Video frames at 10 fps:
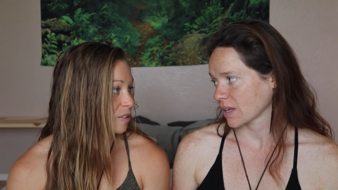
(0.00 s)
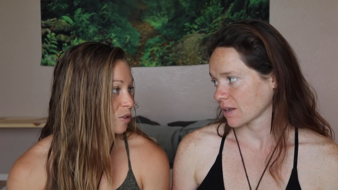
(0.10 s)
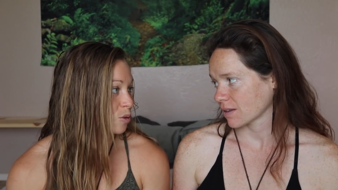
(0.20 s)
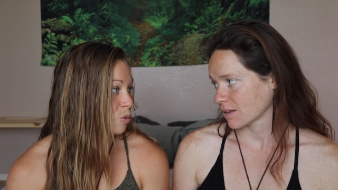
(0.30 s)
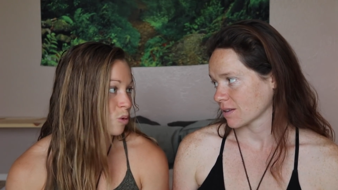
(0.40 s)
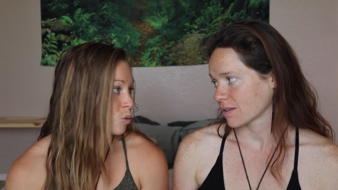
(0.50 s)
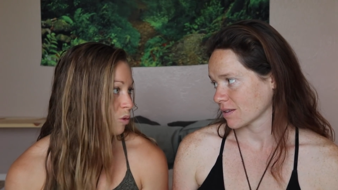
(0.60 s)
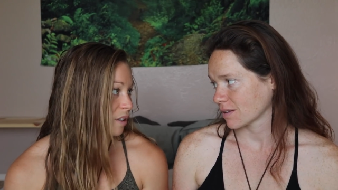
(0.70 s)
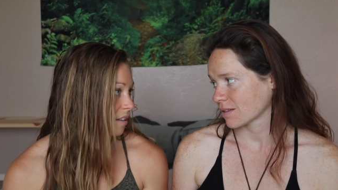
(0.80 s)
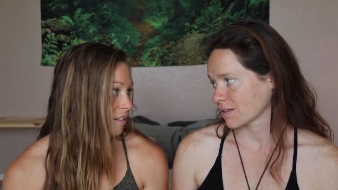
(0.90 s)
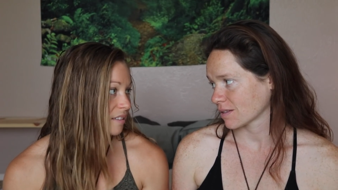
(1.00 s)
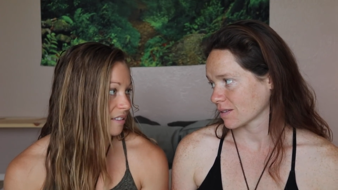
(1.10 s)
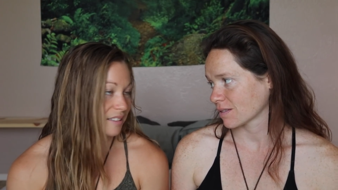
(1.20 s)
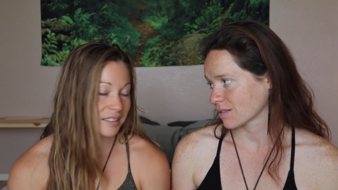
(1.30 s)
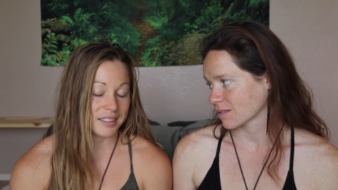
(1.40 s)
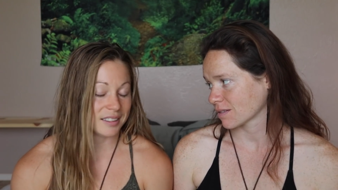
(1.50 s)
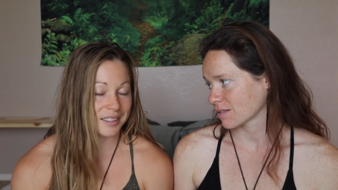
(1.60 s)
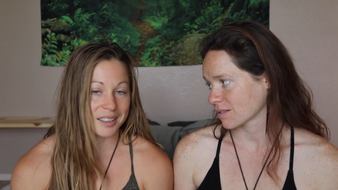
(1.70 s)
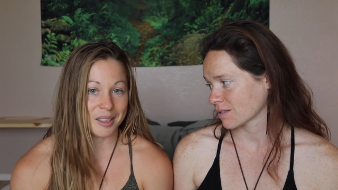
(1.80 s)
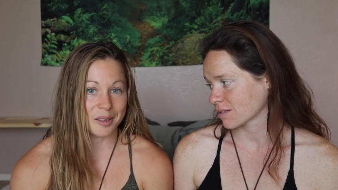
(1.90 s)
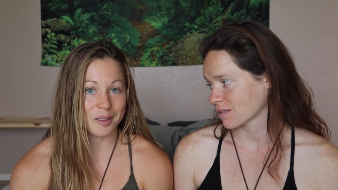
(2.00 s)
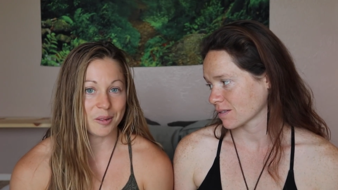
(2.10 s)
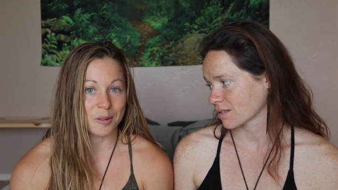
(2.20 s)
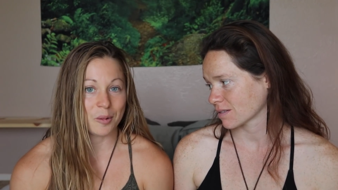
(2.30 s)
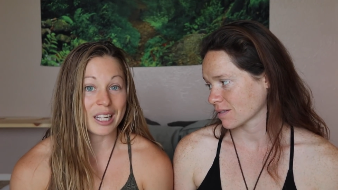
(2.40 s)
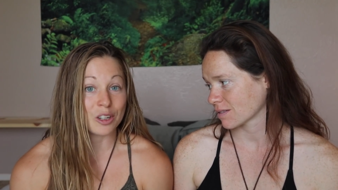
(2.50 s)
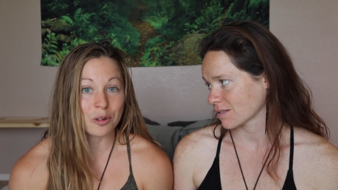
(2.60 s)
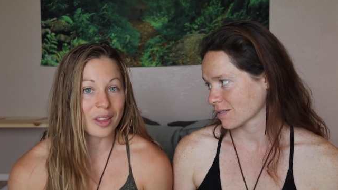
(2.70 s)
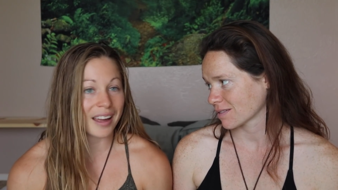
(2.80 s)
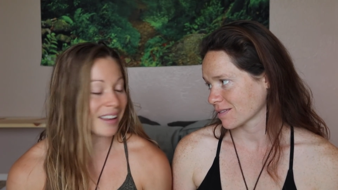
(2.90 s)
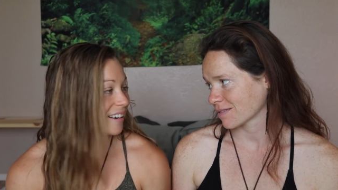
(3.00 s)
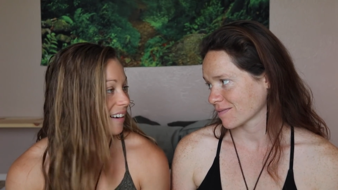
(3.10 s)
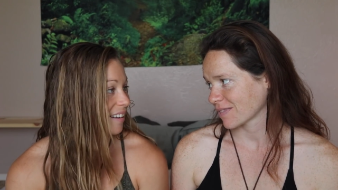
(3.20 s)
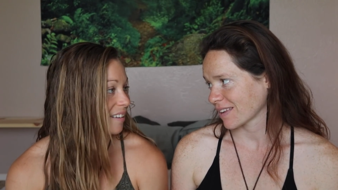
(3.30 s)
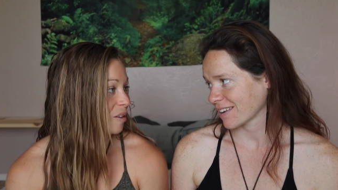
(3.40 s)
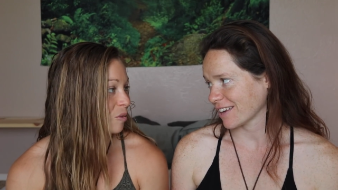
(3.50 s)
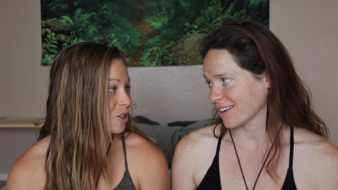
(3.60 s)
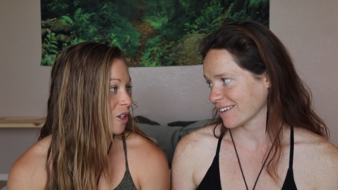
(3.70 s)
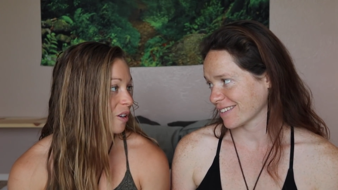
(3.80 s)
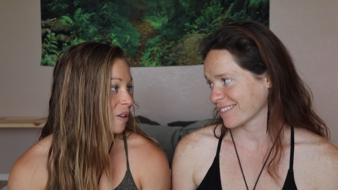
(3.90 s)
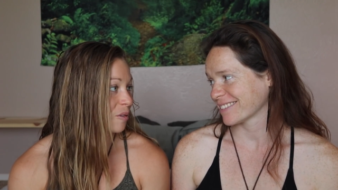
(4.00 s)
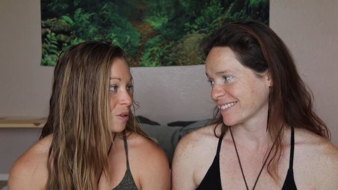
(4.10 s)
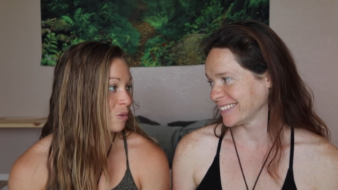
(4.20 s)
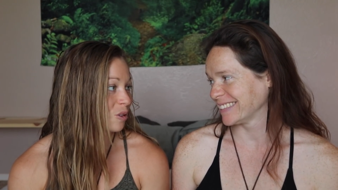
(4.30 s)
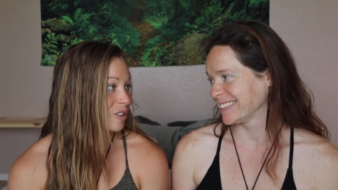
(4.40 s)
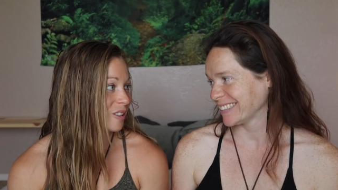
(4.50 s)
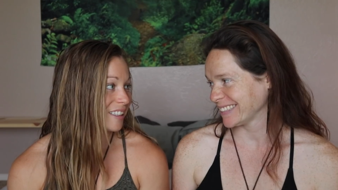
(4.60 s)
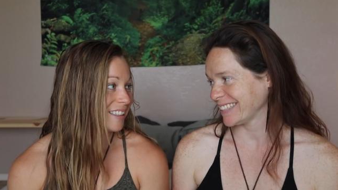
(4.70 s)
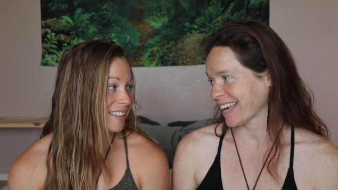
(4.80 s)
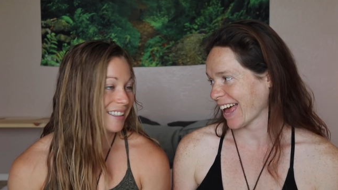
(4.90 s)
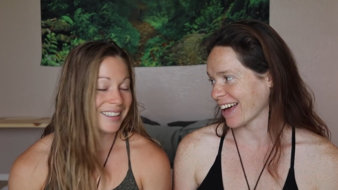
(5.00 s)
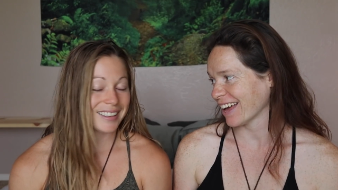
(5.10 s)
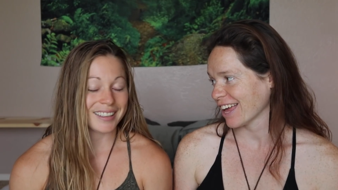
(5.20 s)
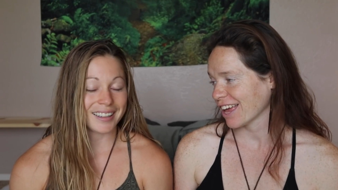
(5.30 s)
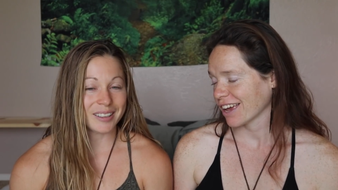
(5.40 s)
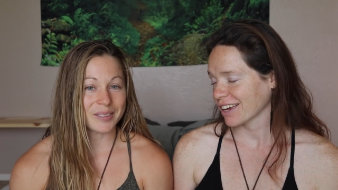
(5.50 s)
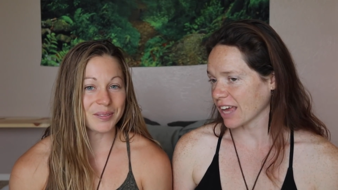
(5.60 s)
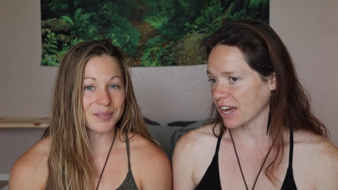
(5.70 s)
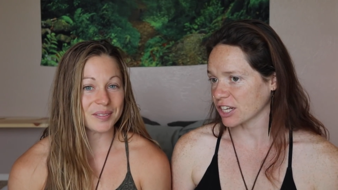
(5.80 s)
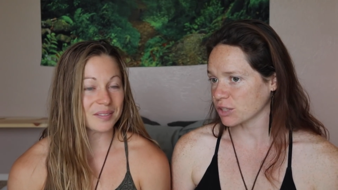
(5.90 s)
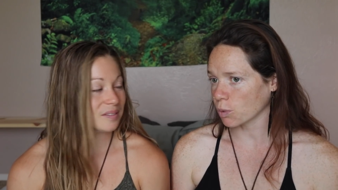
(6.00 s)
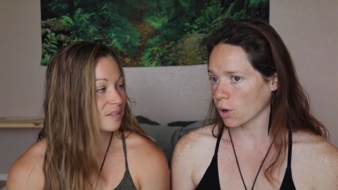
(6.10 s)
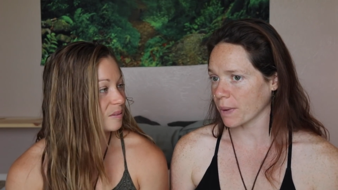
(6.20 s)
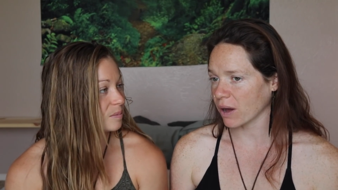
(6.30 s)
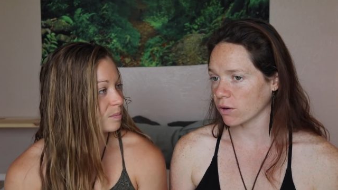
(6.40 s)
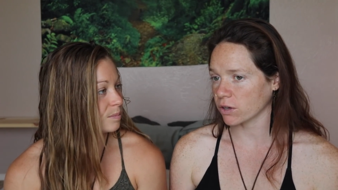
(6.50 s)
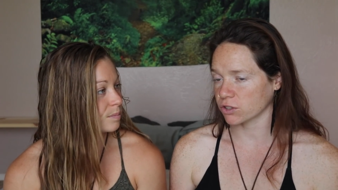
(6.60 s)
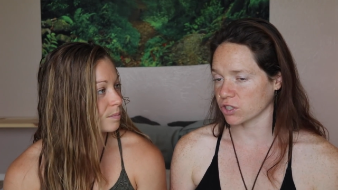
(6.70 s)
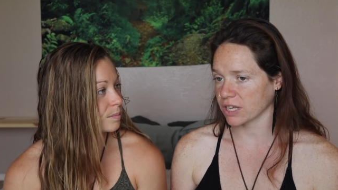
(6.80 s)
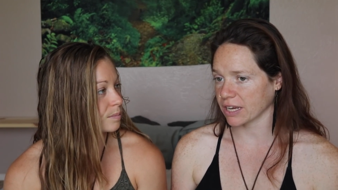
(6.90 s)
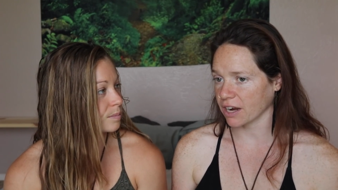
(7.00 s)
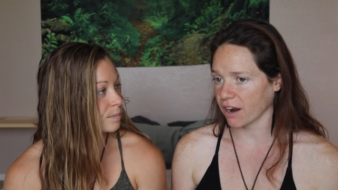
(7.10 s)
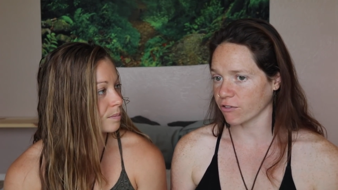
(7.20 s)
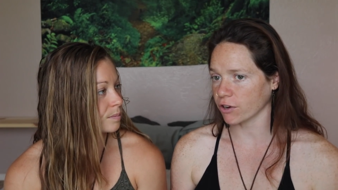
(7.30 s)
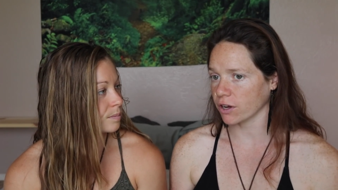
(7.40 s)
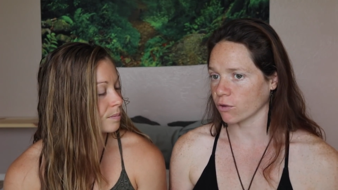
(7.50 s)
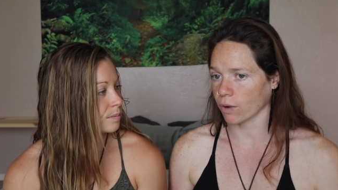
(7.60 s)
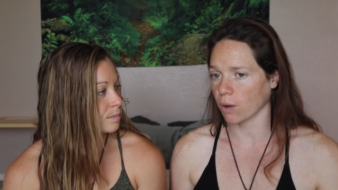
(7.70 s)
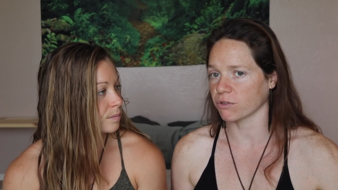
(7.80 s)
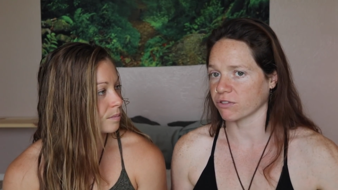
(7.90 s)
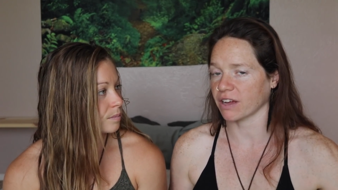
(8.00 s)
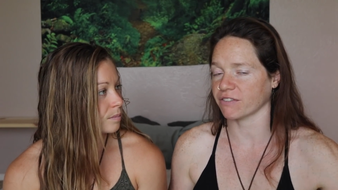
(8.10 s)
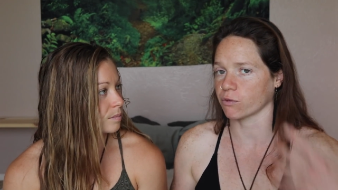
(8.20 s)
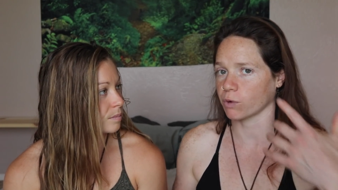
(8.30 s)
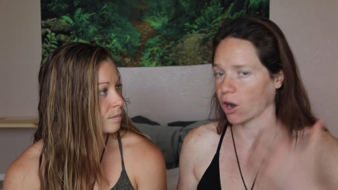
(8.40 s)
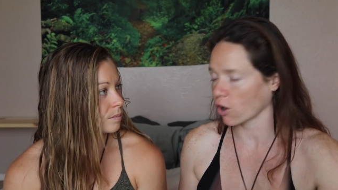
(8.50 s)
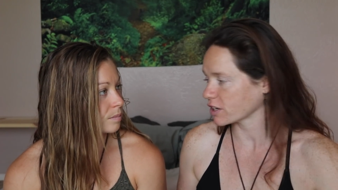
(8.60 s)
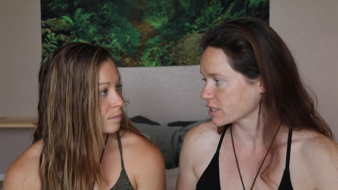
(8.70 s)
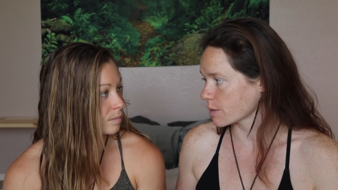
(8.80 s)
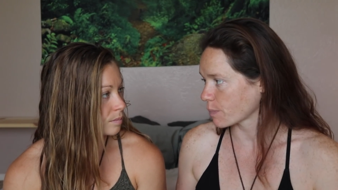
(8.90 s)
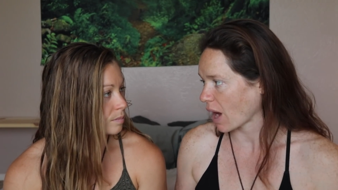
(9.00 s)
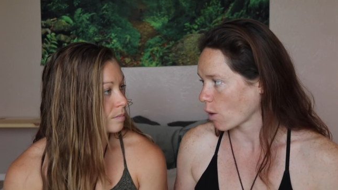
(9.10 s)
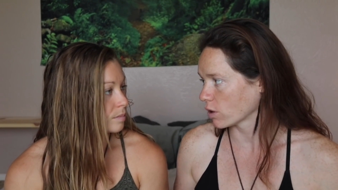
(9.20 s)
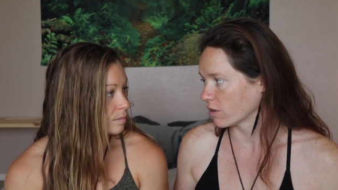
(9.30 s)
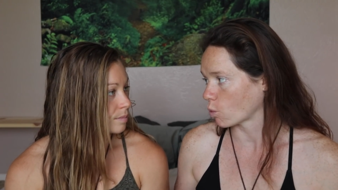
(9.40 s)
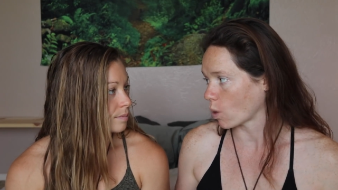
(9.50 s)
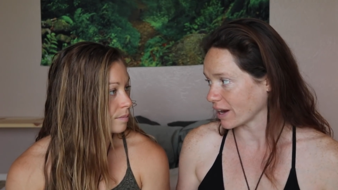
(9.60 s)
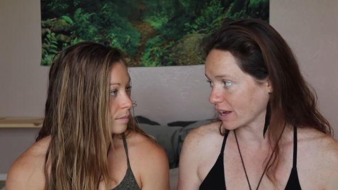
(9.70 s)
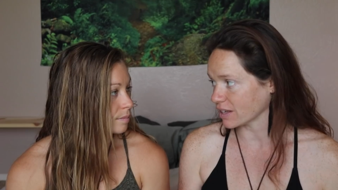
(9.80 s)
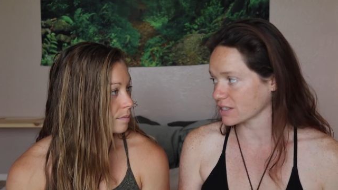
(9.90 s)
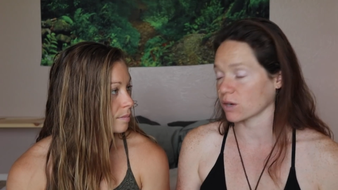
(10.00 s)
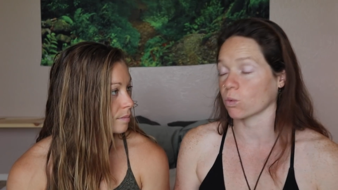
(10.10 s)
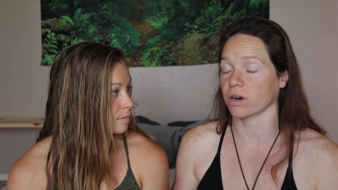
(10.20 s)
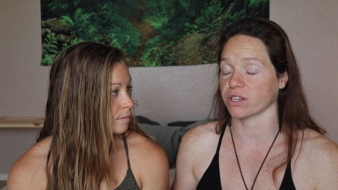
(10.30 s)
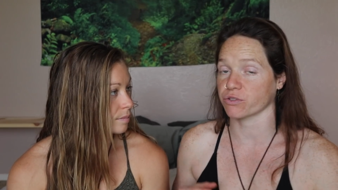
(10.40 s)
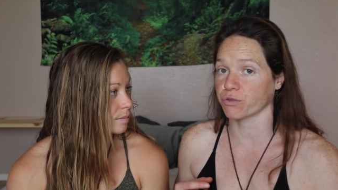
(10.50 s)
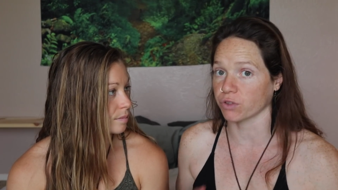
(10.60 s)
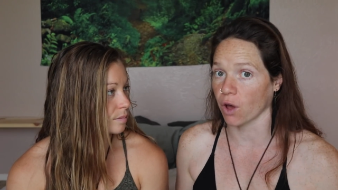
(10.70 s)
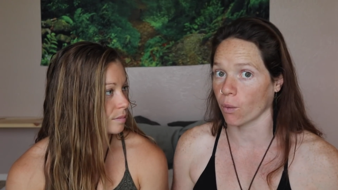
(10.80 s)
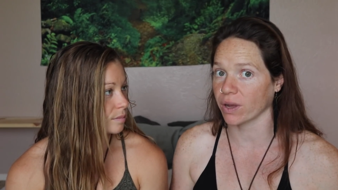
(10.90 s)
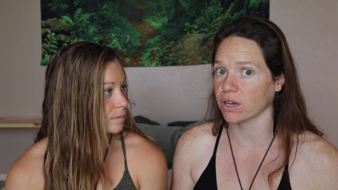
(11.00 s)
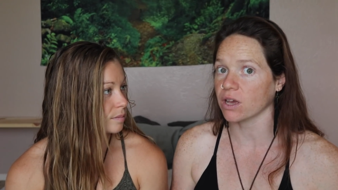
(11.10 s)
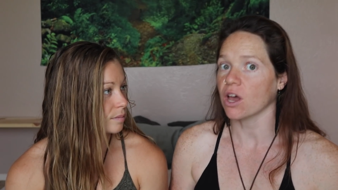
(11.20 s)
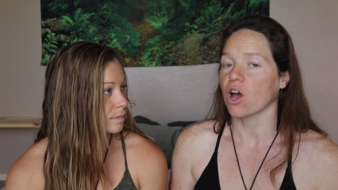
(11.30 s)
Speaker 1: it's so cool that that we can do that and that we're sharing out with the world yeah yeah
Speaker 2: yeah and it's more about just like in every realm of life if we harness the power of what is and what is flowing